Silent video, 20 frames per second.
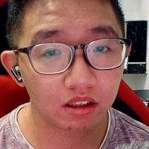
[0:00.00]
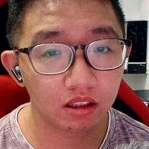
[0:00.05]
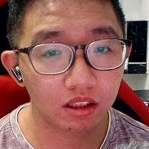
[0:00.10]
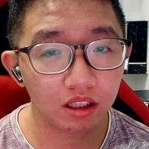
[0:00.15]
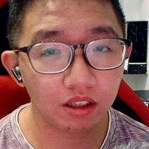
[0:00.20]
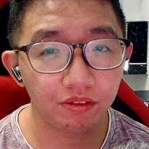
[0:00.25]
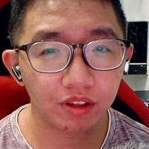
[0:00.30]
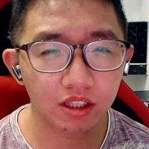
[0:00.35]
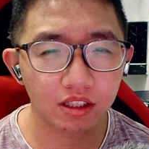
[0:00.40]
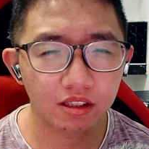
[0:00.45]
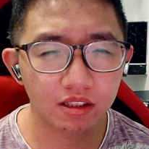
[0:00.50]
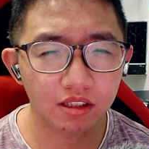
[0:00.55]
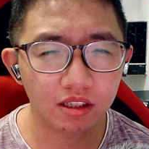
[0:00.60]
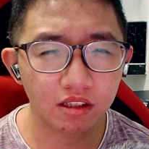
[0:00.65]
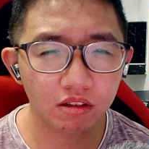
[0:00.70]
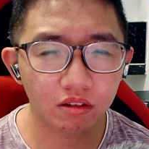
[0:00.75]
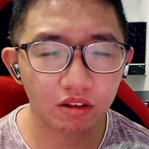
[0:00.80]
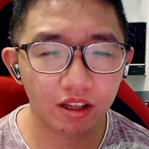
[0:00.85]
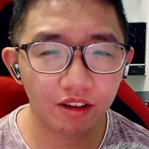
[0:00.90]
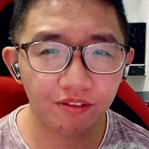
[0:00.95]
Even
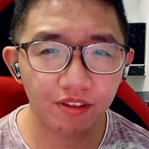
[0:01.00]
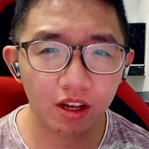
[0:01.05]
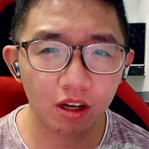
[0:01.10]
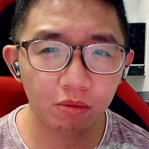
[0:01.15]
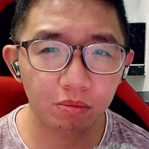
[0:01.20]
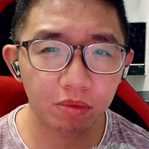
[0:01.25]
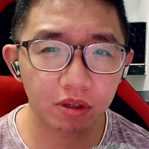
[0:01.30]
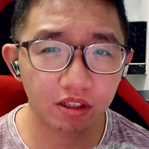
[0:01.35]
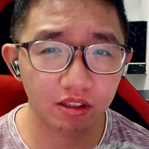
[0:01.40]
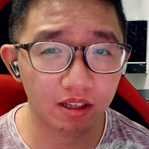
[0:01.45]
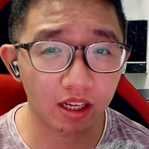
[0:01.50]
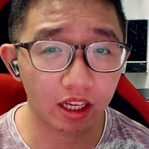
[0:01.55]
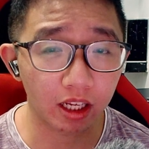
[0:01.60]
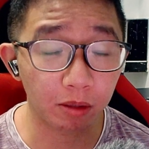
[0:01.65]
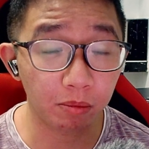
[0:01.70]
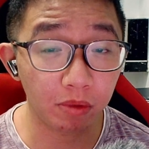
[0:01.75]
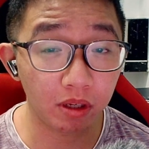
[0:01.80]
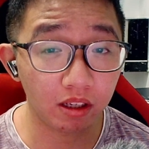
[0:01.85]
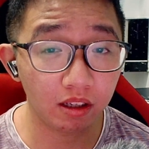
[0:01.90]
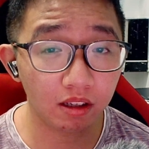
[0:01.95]
seasoned developers like
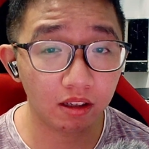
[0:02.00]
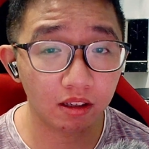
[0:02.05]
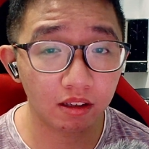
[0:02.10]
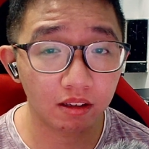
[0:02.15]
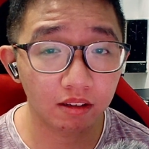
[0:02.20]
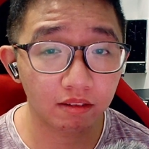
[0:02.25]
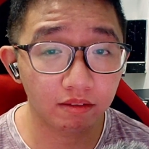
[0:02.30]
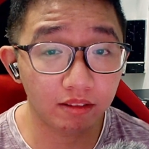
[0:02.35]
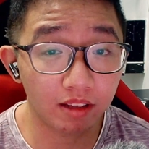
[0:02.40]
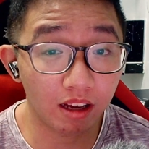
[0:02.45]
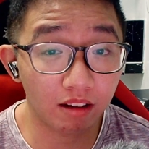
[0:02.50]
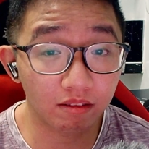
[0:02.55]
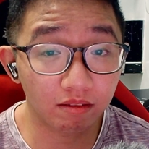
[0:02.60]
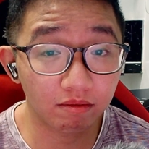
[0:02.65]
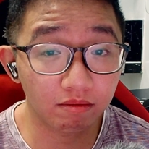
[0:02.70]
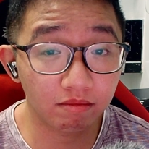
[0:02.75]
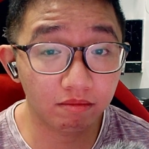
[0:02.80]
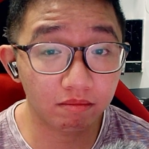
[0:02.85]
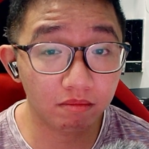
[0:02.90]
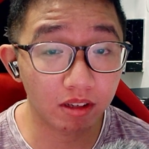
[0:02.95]
me doubt
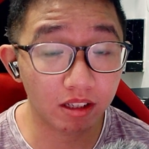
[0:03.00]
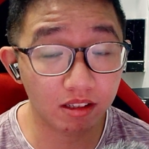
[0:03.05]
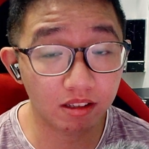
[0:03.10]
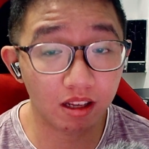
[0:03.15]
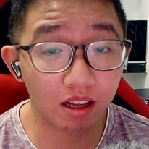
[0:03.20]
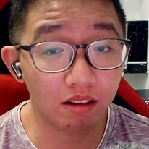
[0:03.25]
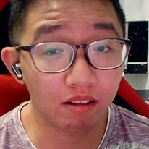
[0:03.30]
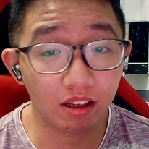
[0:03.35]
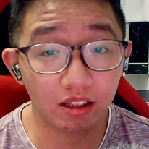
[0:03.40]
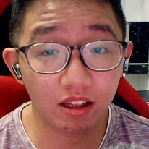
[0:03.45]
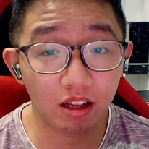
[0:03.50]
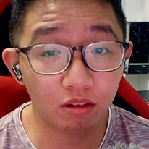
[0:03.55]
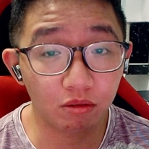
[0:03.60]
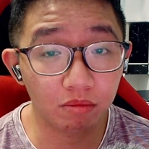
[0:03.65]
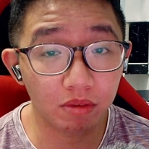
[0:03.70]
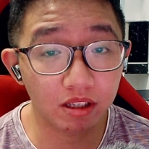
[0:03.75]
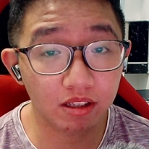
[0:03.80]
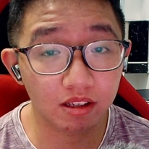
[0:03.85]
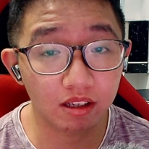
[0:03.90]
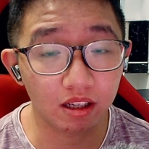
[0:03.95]
myself. I doubt
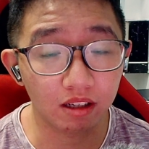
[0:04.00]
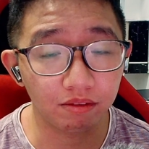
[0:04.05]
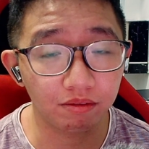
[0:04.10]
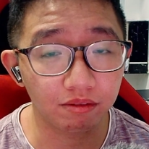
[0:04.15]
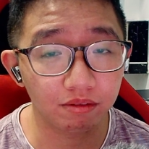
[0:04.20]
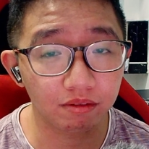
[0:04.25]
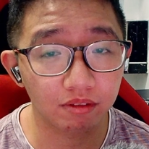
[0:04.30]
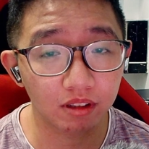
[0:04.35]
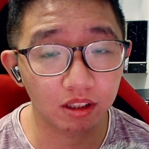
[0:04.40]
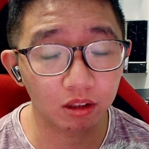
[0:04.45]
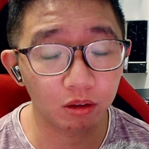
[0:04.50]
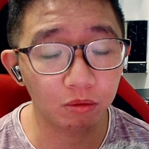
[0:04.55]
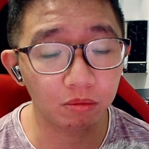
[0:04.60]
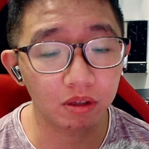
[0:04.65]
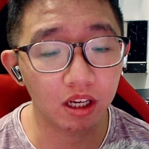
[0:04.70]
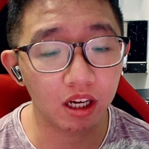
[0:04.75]
myself, to be